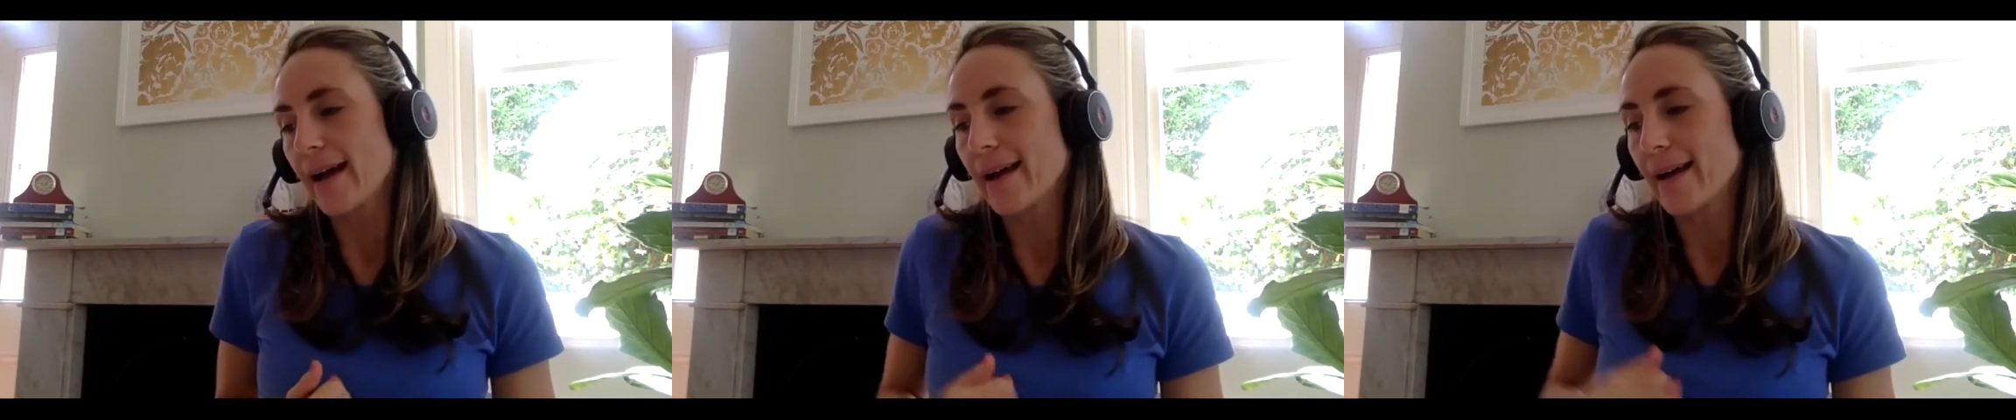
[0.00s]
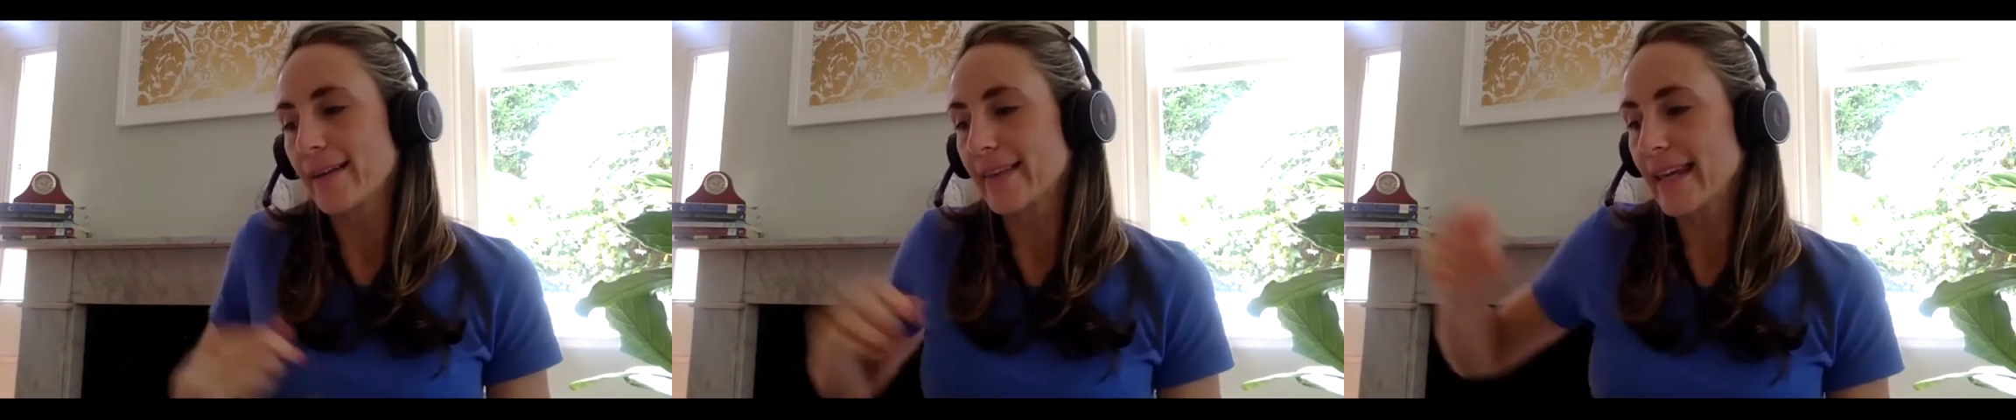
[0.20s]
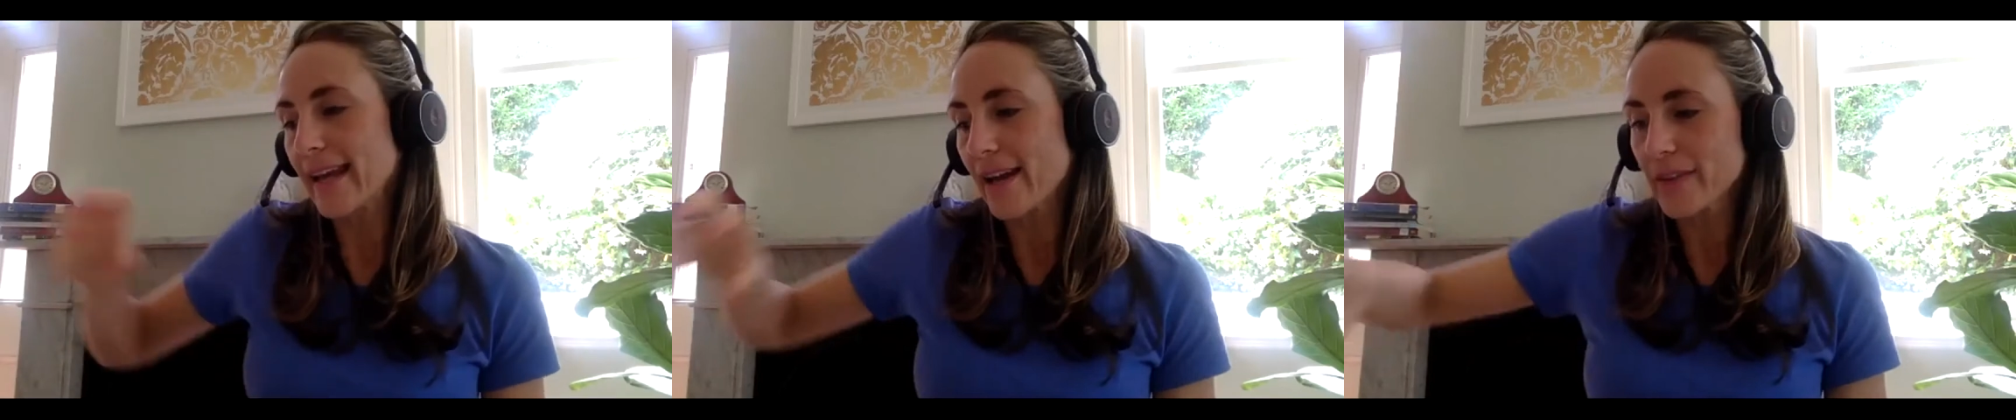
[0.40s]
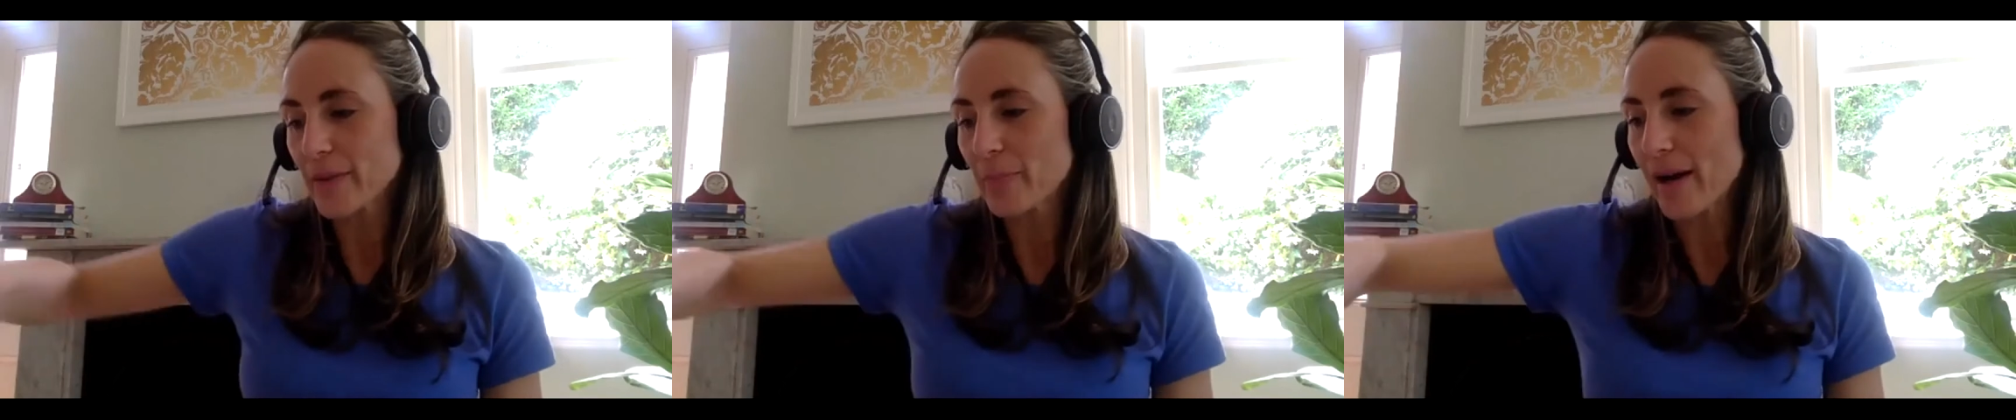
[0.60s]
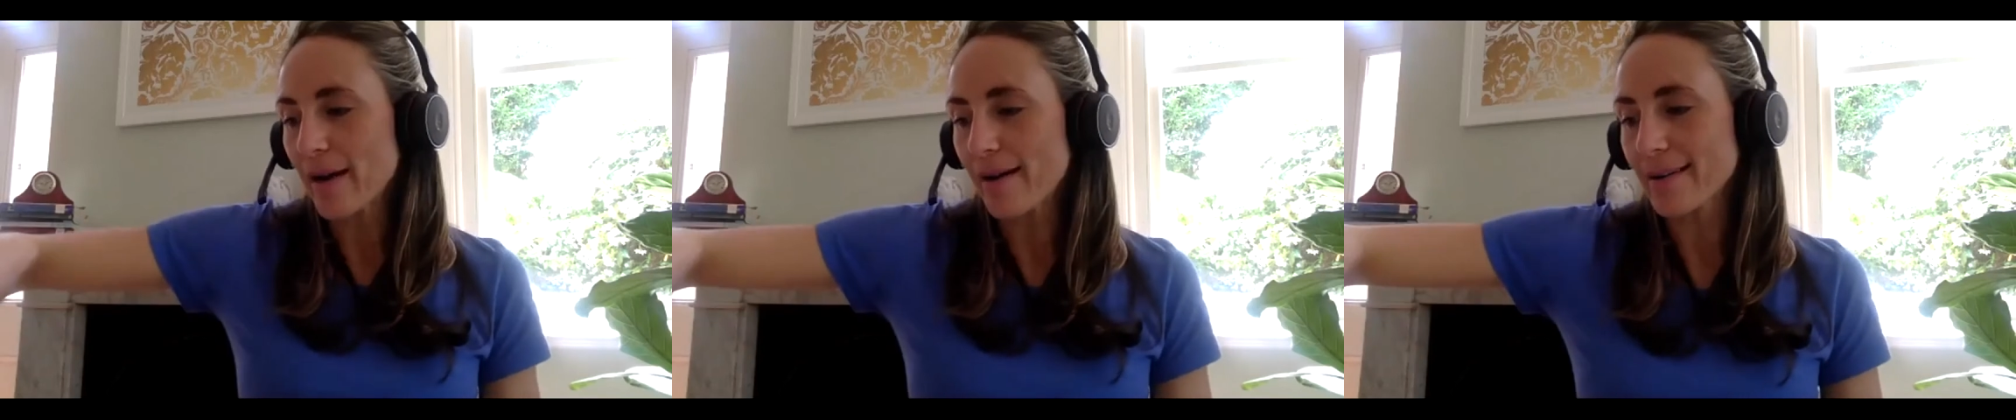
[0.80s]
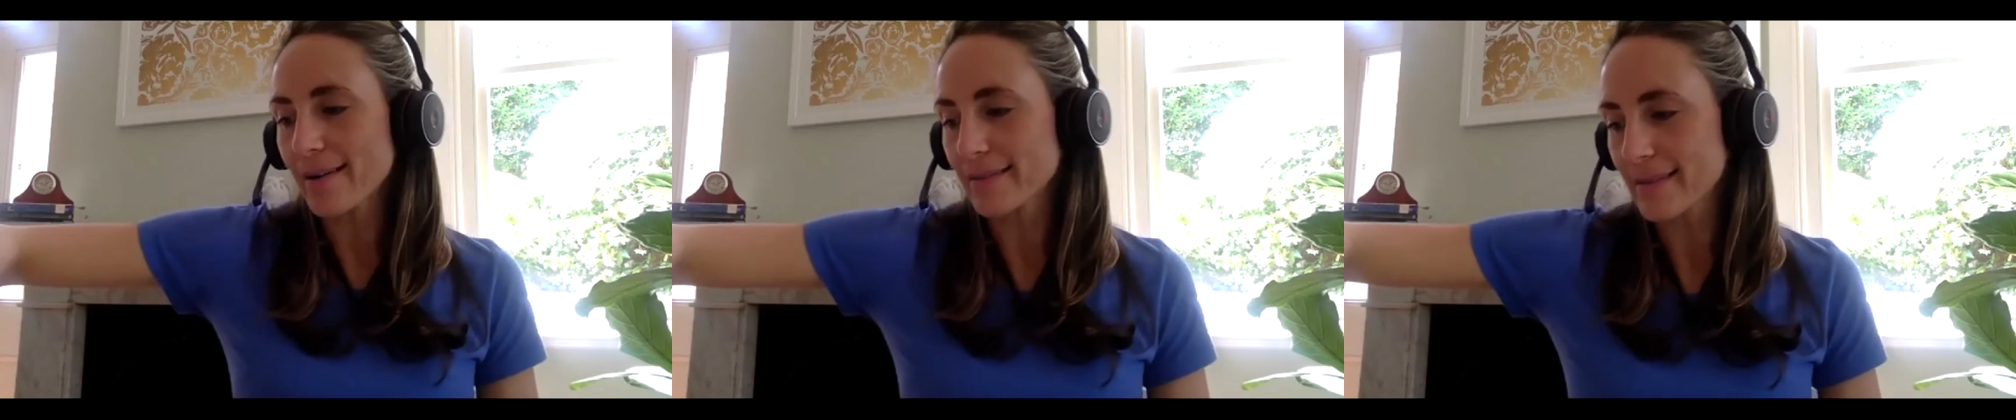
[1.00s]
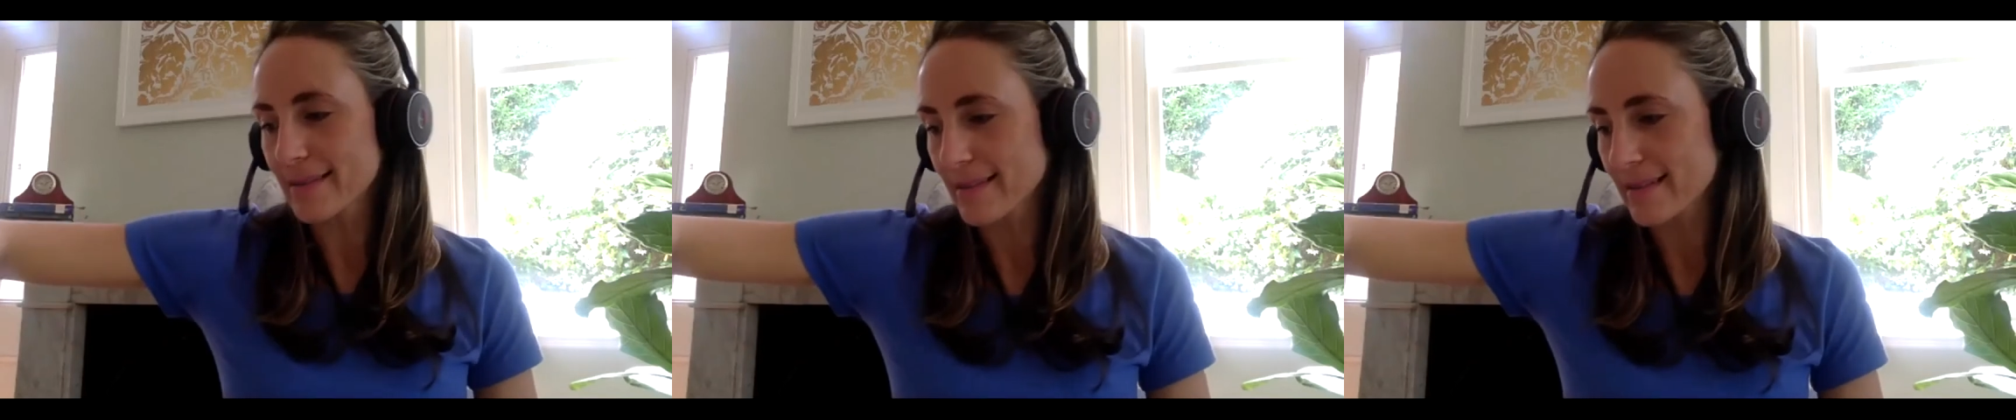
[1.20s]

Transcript: Uh, the other parts,